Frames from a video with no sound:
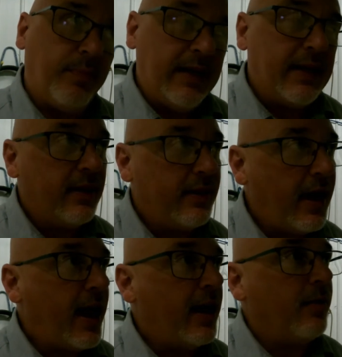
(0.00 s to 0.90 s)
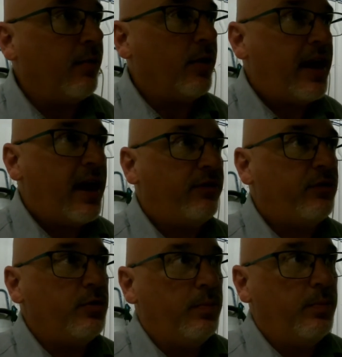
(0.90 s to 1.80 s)
getting that, I'm going to have
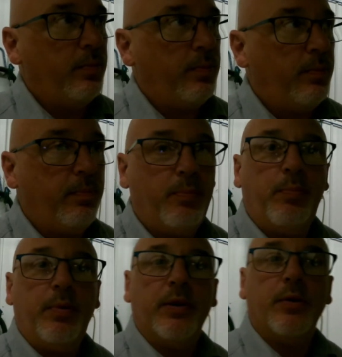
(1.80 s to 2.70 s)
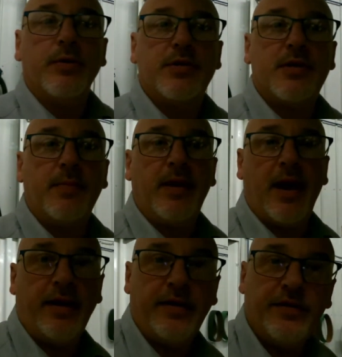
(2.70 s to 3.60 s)
to build some
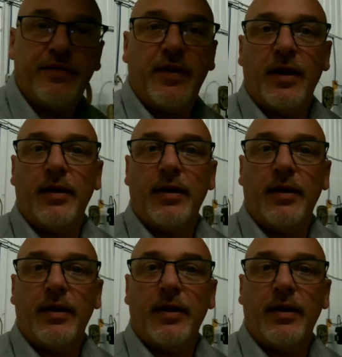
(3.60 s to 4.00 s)
kind of